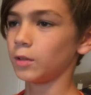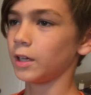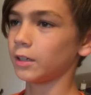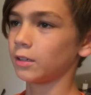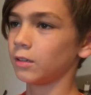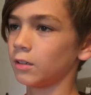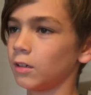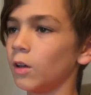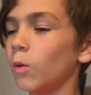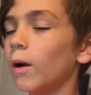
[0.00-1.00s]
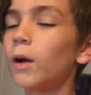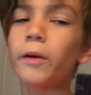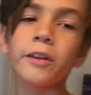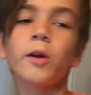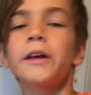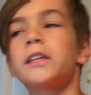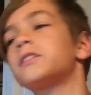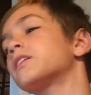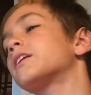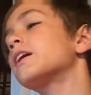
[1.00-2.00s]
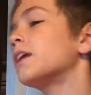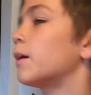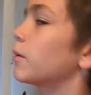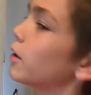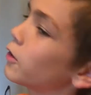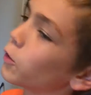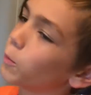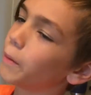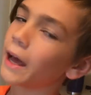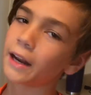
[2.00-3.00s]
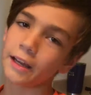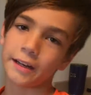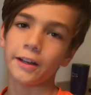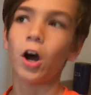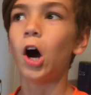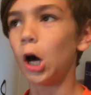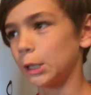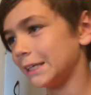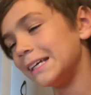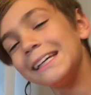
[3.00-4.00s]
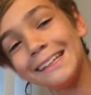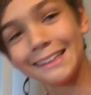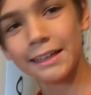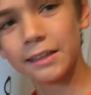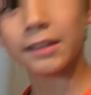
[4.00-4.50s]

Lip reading: I'm like, why are we doing this again? I'm gonna do bad at it again.